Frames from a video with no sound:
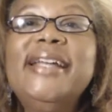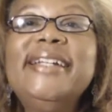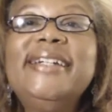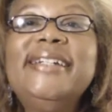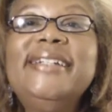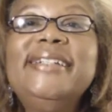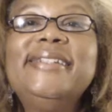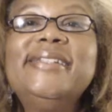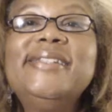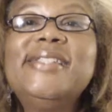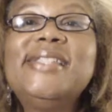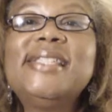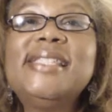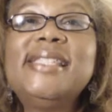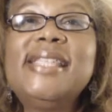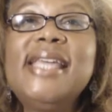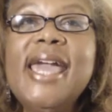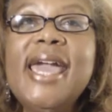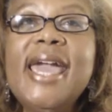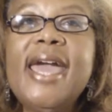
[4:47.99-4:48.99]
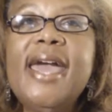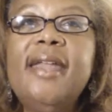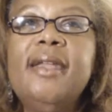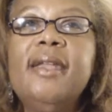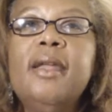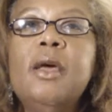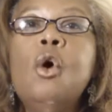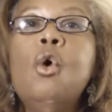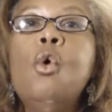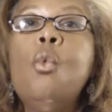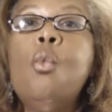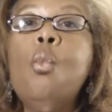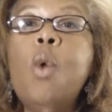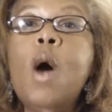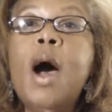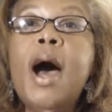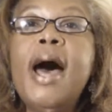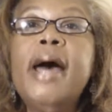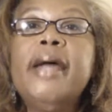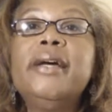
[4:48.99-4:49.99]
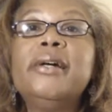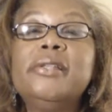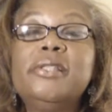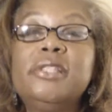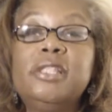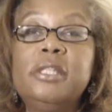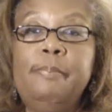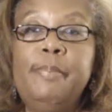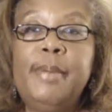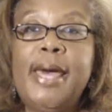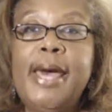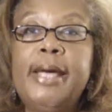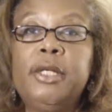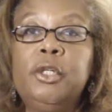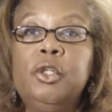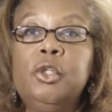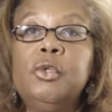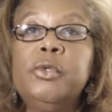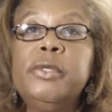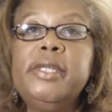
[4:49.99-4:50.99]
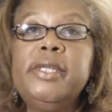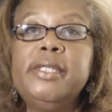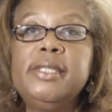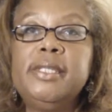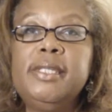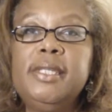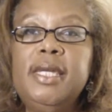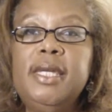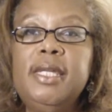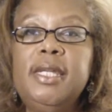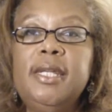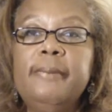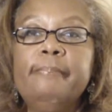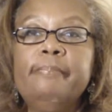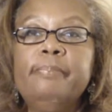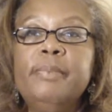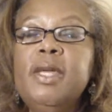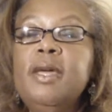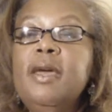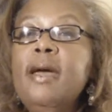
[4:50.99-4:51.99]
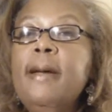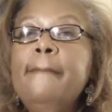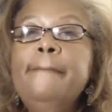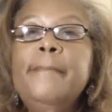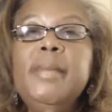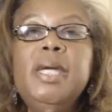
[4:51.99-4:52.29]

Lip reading: do not understand why a sabbatical is needed.